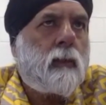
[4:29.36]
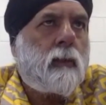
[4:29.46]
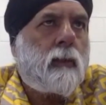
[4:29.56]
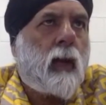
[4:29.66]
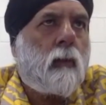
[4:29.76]

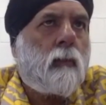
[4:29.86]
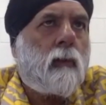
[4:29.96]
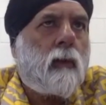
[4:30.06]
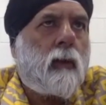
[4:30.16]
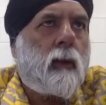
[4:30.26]
Now,
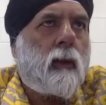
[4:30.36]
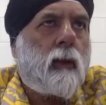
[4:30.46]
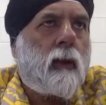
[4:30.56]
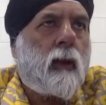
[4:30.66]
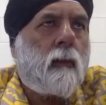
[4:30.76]

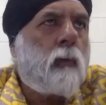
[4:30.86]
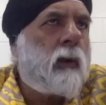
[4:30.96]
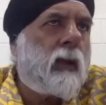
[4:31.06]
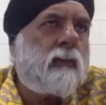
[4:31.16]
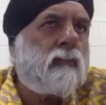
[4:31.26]

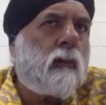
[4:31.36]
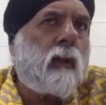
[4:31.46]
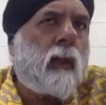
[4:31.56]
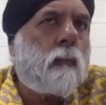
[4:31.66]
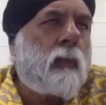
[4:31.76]
it's not
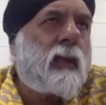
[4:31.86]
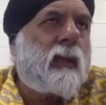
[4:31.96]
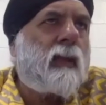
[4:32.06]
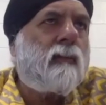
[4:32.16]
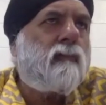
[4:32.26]
like we can
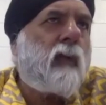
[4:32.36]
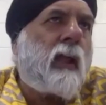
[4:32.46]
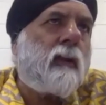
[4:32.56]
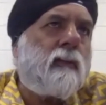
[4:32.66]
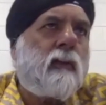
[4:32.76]

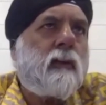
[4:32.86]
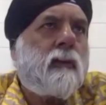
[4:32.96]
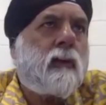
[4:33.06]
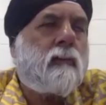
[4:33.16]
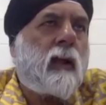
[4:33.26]
invent
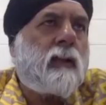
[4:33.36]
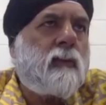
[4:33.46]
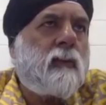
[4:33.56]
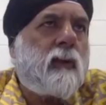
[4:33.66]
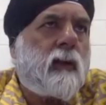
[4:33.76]
the
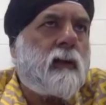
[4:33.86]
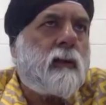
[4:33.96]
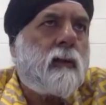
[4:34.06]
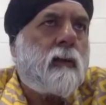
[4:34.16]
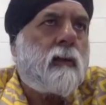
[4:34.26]
criteria.
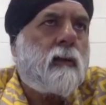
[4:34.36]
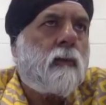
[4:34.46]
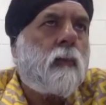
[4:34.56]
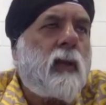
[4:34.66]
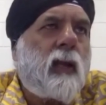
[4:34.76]

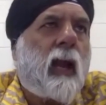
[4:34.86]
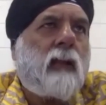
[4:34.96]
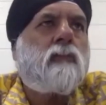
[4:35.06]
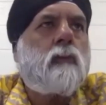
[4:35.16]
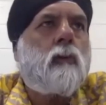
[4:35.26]
We
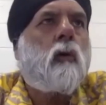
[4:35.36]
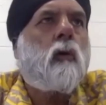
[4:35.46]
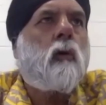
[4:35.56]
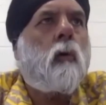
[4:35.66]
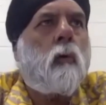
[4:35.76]
had to
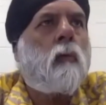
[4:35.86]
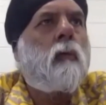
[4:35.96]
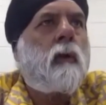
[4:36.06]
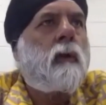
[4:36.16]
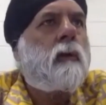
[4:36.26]
go
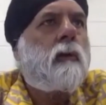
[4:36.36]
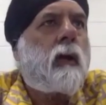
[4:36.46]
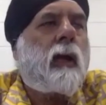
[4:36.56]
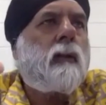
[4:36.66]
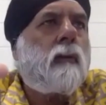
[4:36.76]

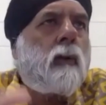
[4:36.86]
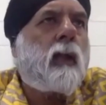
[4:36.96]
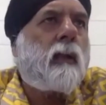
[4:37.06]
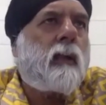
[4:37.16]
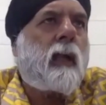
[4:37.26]
and look
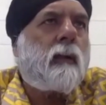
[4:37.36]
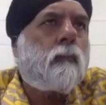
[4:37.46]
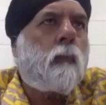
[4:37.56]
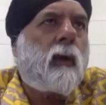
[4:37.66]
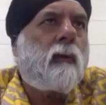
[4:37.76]
at
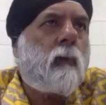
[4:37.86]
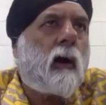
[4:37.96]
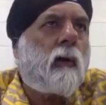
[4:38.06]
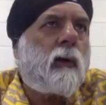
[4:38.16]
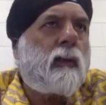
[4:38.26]
where
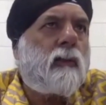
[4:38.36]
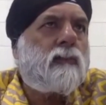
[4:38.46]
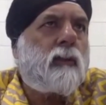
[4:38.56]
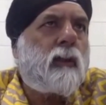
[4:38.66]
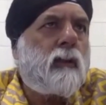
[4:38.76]
our
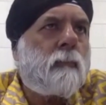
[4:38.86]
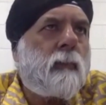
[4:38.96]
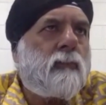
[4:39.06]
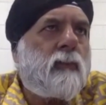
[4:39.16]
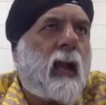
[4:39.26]
industry income
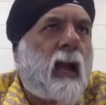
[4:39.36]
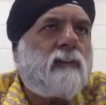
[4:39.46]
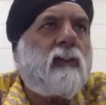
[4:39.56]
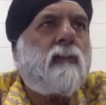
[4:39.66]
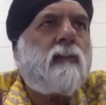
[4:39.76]
is,
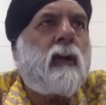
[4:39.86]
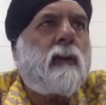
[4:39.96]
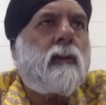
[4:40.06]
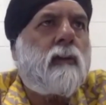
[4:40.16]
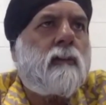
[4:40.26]
as every
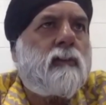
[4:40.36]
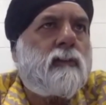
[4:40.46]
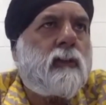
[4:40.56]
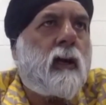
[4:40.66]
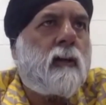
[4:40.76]
other
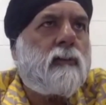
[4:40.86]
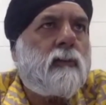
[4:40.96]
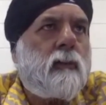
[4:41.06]
university does,